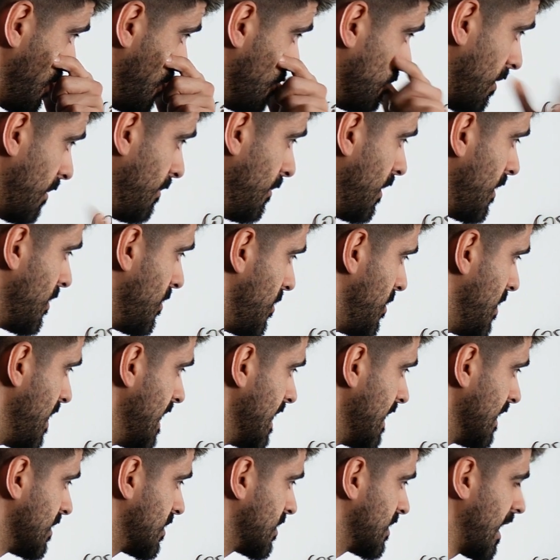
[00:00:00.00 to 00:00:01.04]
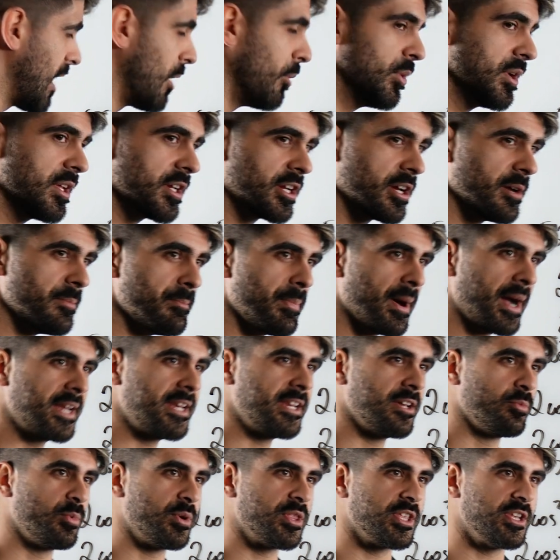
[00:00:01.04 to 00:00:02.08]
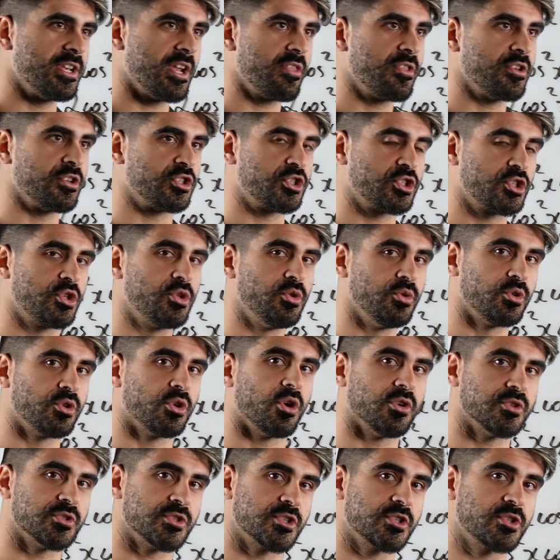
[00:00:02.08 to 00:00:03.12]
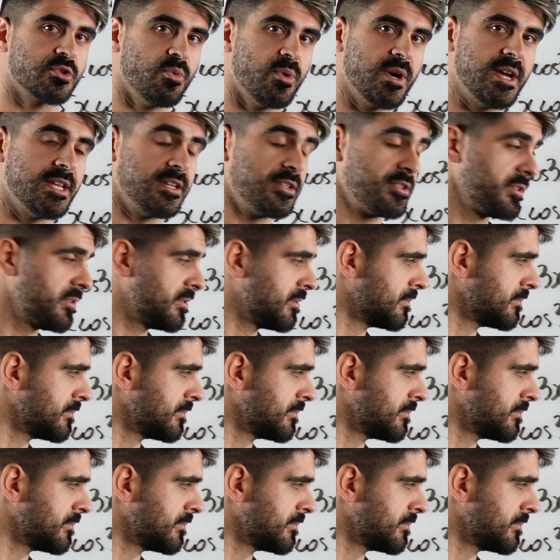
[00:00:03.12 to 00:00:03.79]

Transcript: remember this, I want to combine it with another 2 cos squared.